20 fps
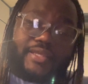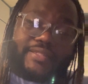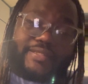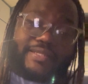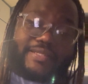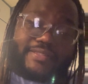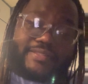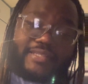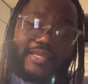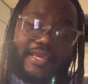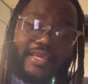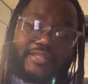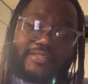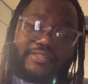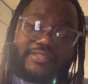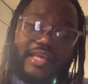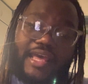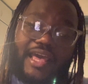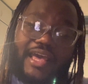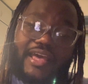the 10
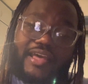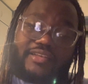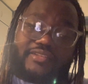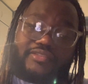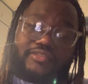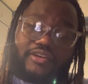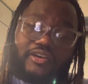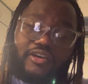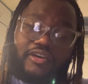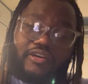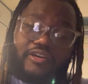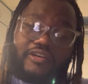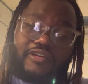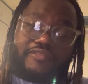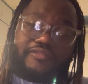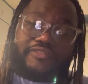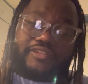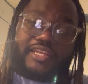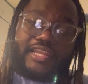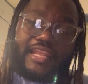signs
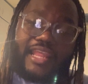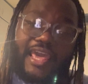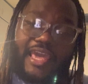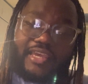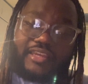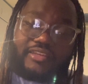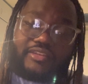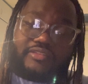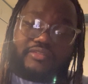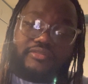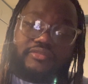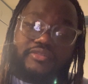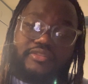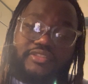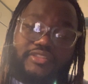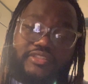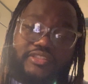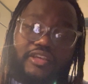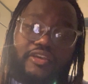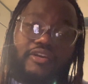of lacking
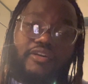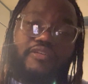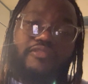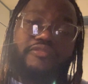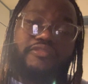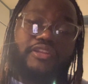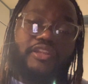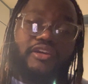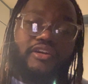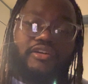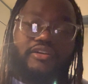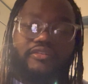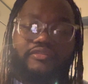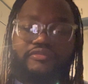self-love.